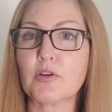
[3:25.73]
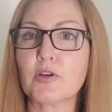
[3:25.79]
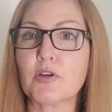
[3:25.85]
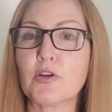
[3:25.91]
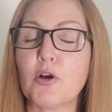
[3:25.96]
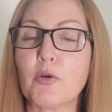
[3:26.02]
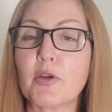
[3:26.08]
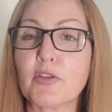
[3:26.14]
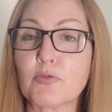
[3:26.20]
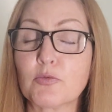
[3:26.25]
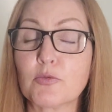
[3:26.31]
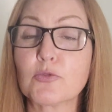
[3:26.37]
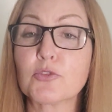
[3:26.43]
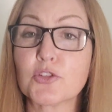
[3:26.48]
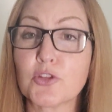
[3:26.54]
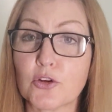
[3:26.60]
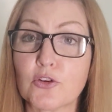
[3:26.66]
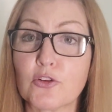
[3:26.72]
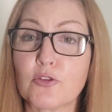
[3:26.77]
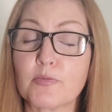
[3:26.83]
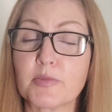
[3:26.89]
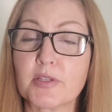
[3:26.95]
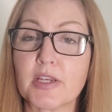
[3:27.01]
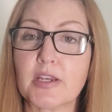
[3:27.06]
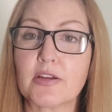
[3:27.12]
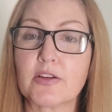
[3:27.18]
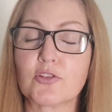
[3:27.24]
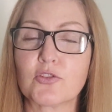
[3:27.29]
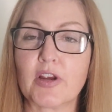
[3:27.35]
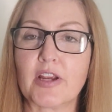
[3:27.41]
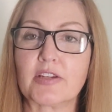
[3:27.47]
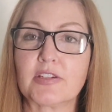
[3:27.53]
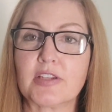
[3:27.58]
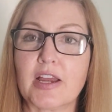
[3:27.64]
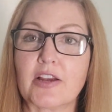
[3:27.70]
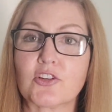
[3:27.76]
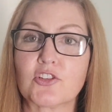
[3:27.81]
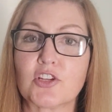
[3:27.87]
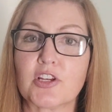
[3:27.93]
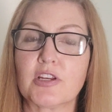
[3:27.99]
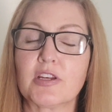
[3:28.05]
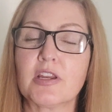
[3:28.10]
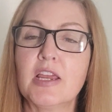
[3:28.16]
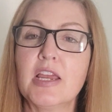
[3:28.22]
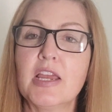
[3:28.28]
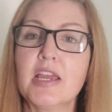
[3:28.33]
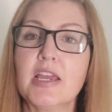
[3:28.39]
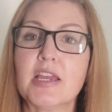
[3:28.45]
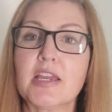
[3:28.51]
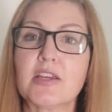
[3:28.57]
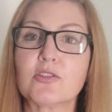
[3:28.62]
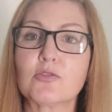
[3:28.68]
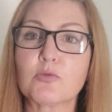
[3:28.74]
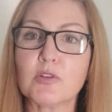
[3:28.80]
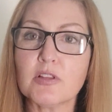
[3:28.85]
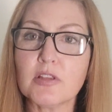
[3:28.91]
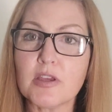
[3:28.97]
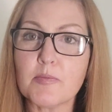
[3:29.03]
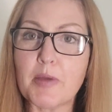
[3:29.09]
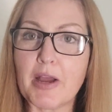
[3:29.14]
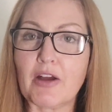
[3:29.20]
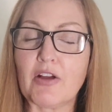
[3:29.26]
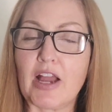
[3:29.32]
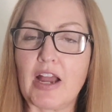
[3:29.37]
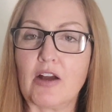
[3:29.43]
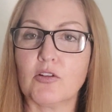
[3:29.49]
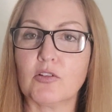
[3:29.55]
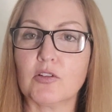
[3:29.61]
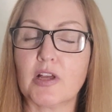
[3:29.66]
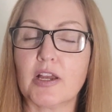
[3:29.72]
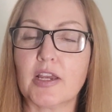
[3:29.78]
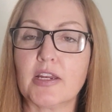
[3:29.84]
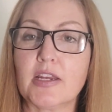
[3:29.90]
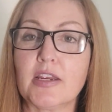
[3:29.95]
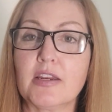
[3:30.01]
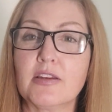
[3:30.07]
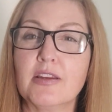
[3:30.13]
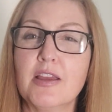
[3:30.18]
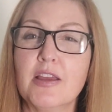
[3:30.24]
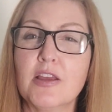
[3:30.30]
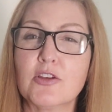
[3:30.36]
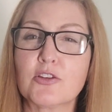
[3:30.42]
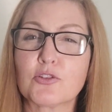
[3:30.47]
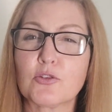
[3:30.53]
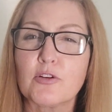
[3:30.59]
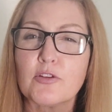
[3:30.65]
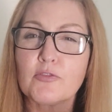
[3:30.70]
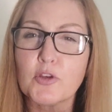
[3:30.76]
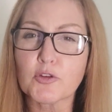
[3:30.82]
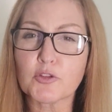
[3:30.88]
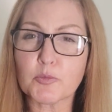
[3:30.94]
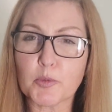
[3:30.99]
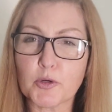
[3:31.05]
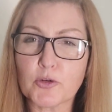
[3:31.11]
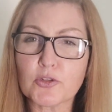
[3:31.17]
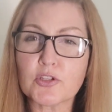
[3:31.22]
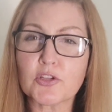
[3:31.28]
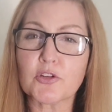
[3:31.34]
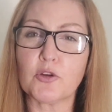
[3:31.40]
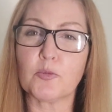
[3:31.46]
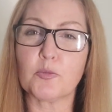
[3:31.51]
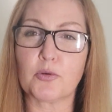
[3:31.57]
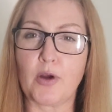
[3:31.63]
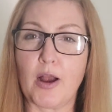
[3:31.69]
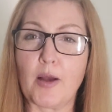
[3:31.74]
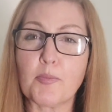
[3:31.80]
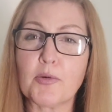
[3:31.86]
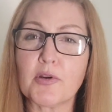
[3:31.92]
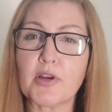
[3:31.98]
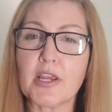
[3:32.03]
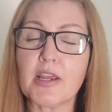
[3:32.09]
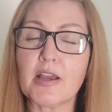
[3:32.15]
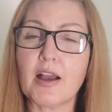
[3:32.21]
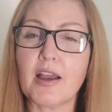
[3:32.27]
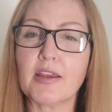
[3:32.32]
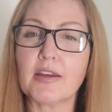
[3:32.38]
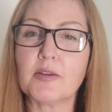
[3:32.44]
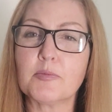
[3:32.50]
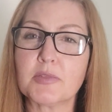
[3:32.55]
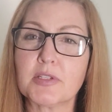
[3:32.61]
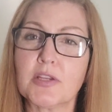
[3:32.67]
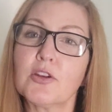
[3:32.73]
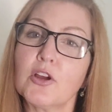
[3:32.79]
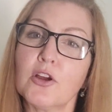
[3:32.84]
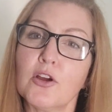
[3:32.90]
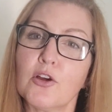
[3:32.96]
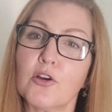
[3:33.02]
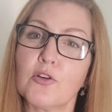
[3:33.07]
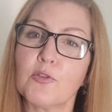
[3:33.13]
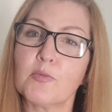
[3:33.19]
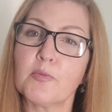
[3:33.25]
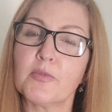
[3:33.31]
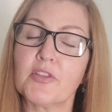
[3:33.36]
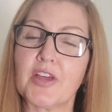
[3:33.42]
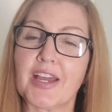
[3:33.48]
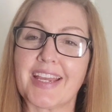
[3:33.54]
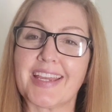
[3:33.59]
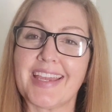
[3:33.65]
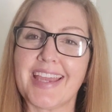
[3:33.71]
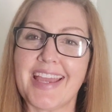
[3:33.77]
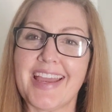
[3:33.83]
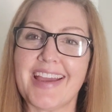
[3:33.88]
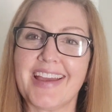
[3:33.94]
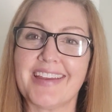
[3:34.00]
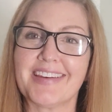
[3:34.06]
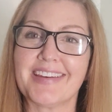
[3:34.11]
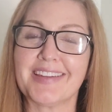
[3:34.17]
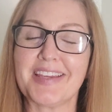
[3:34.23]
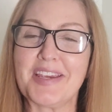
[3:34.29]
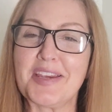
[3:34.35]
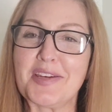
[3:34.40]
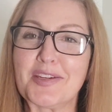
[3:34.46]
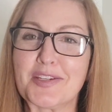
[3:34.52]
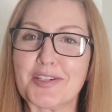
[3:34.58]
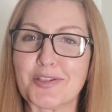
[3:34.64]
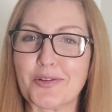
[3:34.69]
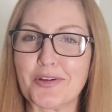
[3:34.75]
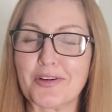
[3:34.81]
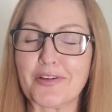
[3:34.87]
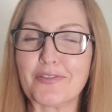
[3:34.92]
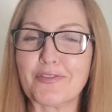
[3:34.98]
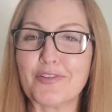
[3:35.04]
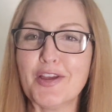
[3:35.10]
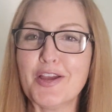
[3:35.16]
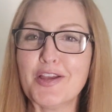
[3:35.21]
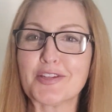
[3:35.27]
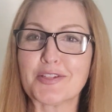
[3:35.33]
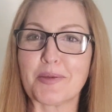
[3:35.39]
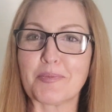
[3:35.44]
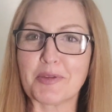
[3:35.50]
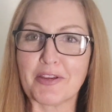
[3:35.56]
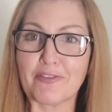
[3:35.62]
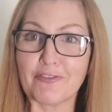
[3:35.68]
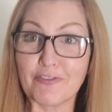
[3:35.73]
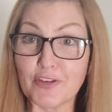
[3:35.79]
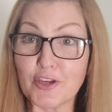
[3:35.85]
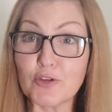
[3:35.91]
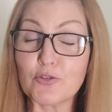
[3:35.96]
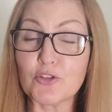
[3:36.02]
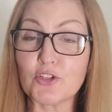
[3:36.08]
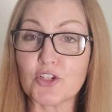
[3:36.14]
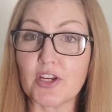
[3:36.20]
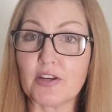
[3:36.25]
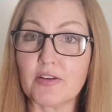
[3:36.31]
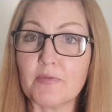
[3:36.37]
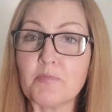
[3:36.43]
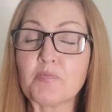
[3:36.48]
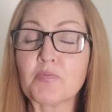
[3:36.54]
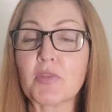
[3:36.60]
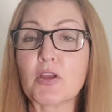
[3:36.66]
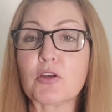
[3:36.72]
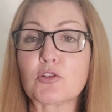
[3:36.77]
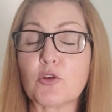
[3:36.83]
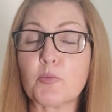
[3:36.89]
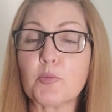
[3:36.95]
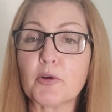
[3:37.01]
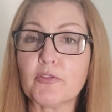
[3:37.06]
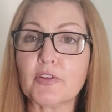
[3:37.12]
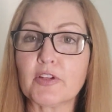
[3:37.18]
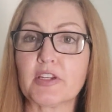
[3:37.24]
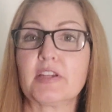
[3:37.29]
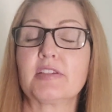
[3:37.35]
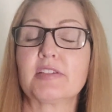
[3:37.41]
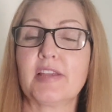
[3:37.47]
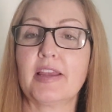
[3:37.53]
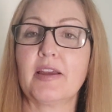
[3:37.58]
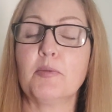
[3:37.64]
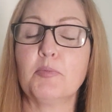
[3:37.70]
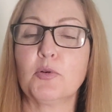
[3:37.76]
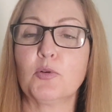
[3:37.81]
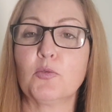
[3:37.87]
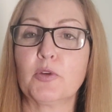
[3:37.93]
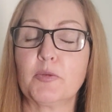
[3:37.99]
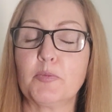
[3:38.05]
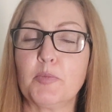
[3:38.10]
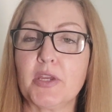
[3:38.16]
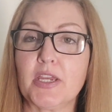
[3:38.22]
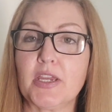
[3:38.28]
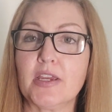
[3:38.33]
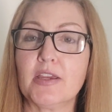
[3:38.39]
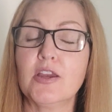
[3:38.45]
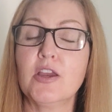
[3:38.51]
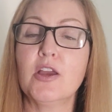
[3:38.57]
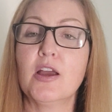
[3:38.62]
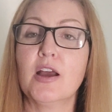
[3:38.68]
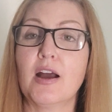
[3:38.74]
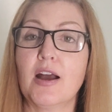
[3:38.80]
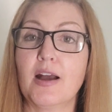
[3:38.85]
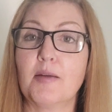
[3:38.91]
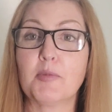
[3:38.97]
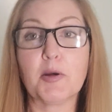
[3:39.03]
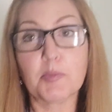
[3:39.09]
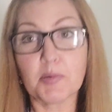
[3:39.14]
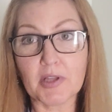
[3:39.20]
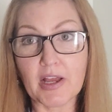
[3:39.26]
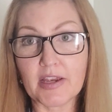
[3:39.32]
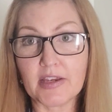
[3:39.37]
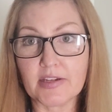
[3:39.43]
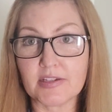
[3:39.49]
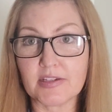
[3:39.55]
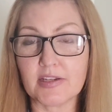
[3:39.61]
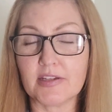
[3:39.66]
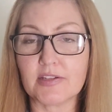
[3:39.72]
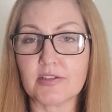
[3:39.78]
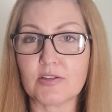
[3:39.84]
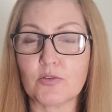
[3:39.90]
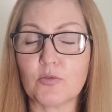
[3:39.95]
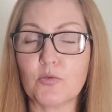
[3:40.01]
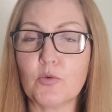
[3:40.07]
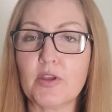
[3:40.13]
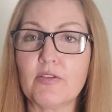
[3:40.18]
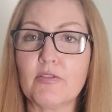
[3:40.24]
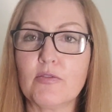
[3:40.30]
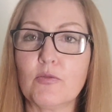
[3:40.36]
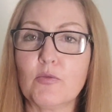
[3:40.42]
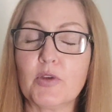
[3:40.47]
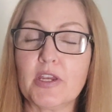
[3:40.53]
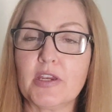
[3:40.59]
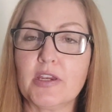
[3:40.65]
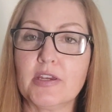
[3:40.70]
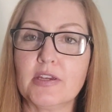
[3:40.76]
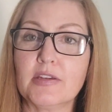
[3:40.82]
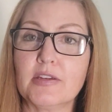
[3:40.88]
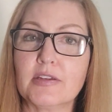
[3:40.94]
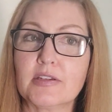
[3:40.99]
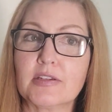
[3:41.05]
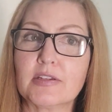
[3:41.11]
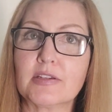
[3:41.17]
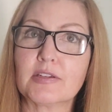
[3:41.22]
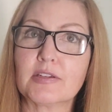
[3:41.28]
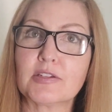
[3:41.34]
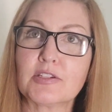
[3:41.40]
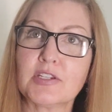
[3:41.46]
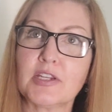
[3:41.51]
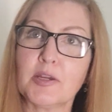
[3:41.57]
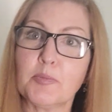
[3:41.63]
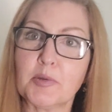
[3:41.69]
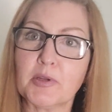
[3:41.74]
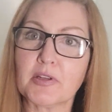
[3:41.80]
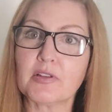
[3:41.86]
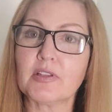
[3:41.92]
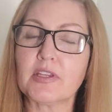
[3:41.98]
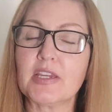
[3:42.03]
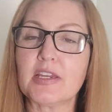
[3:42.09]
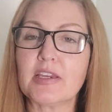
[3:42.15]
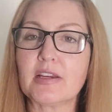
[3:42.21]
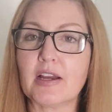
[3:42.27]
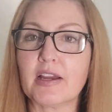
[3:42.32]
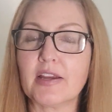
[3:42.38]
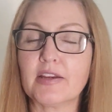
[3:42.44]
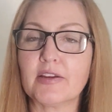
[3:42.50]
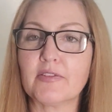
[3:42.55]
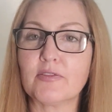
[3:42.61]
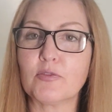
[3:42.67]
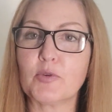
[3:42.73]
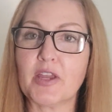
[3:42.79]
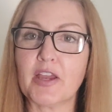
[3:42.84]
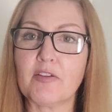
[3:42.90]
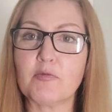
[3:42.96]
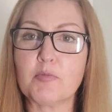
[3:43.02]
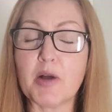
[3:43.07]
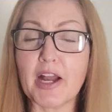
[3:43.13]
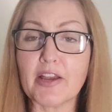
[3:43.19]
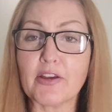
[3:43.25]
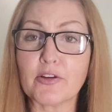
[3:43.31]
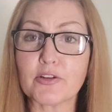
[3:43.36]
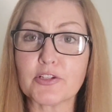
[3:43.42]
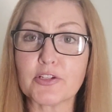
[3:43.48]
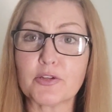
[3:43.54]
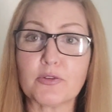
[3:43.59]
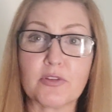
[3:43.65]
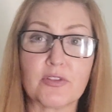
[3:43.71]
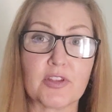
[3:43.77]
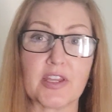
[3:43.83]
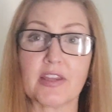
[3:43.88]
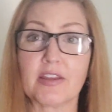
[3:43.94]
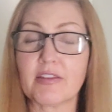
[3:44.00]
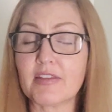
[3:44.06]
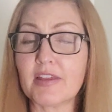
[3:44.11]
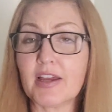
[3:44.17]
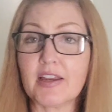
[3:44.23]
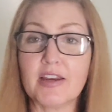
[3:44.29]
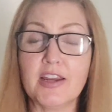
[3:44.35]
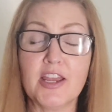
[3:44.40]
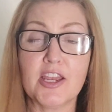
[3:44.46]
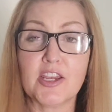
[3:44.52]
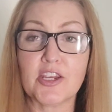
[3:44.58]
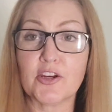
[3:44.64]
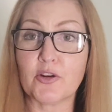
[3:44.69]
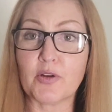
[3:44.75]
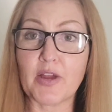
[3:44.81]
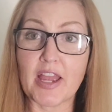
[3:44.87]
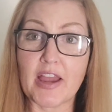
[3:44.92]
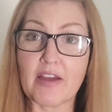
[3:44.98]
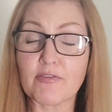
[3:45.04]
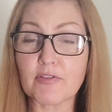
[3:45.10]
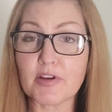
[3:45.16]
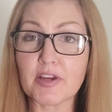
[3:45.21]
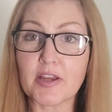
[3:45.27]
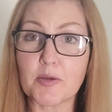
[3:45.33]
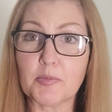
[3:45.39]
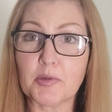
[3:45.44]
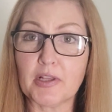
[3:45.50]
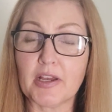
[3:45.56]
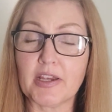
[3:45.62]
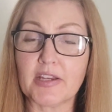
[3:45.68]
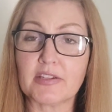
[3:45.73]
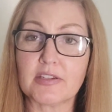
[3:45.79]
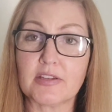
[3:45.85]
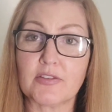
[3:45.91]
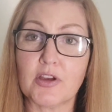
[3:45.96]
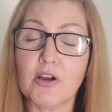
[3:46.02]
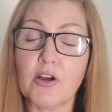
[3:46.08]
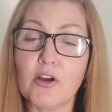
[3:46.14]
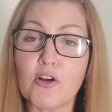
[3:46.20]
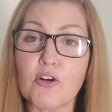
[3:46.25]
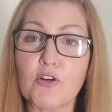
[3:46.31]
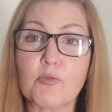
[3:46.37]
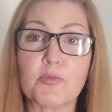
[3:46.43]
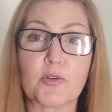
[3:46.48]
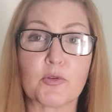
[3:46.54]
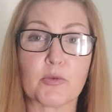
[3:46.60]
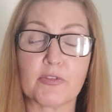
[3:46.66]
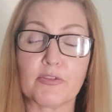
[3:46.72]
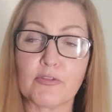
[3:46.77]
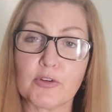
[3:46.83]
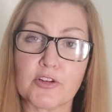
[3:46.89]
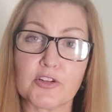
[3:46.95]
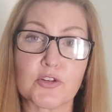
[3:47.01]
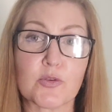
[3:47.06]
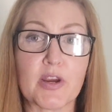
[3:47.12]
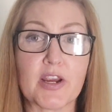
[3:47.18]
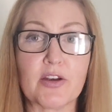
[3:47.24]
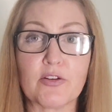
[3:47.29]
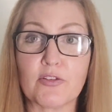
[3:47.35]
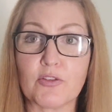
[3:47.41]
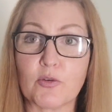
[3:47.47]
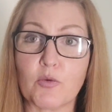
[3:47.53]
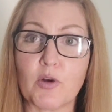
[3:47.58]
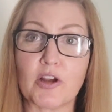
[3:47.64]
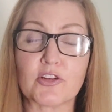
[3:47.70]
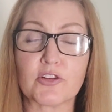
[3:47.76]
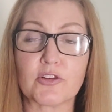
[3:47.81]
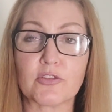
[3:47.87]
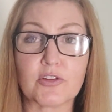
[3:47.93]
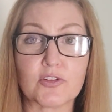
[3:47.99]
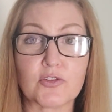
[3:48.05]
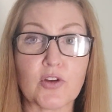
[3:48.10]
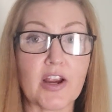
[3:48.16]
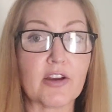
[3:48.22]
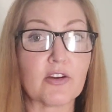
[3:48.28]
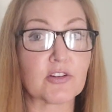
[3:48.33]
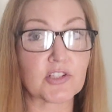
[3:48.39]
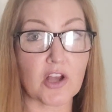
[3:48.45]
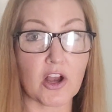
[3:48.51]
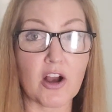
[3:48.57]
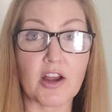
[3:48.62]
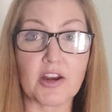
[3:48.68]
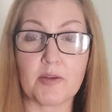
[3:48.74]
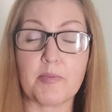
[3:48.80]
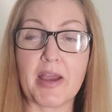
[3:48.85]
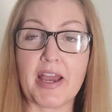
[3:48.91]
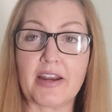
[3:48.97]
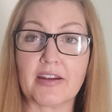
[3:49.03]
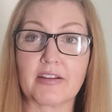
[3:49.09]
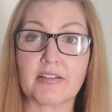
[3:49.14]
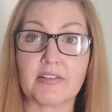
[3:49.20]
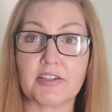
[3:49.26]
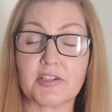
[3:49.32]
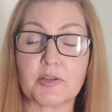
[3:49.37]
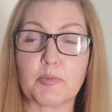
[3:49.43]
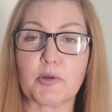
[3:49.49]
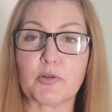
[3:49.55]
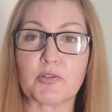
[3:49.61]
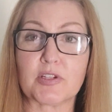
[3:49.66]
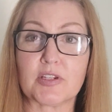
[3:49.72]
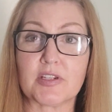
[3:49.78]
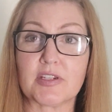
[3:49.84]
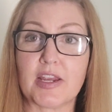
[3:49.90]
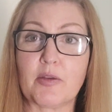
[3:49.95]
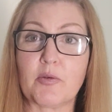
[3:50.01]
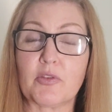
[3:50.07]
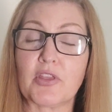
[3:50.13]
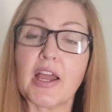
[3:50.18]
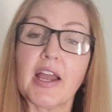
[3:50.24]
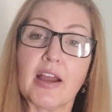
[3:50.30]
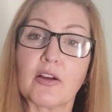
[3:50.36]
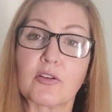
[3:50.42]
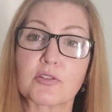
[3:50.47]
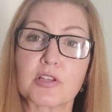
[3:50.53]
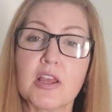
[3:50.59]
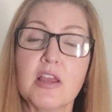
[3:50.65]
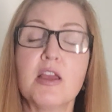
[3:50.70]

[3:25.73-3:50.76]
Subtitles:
going through terms in a transaction is really about outlining sort of those personal property items in a home that can lead to sort of some confusion. So a perfect example would be appliances. We typically we have buyers who think that, every appliance in the home, the refrigerator, the washer, the dryer, is automatically supposed to stay with the house,